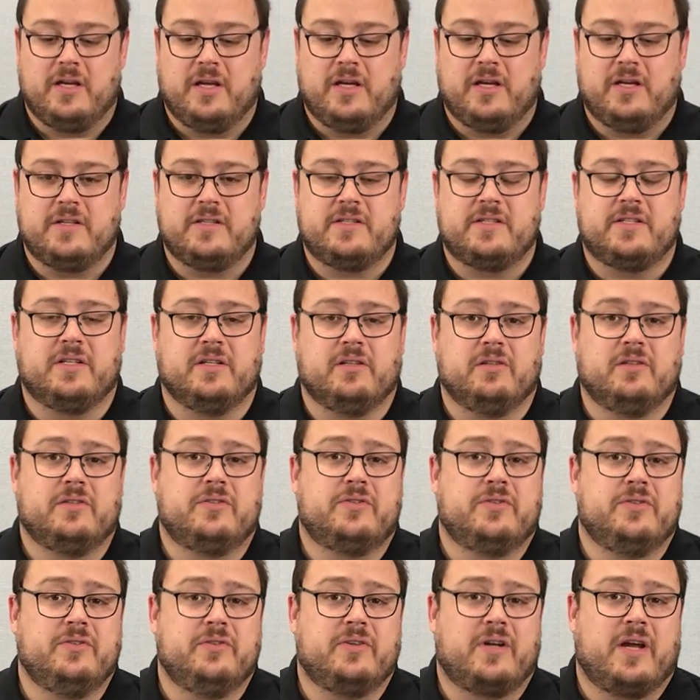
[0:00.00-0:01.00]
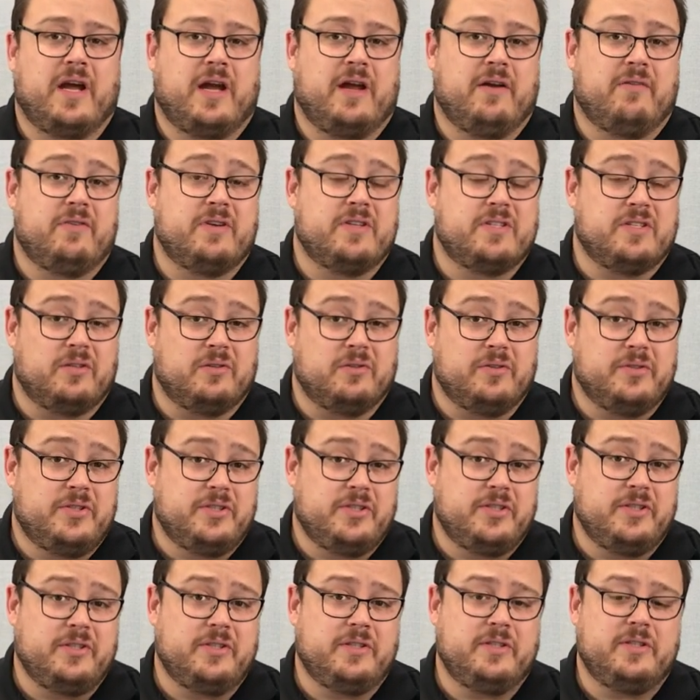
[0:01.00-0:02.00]
It is still the 2K
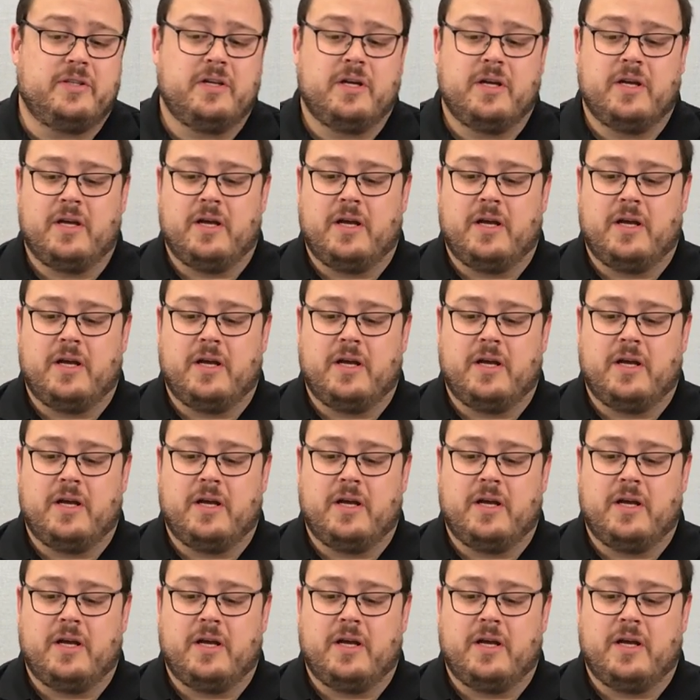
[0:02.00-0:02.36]
resolution,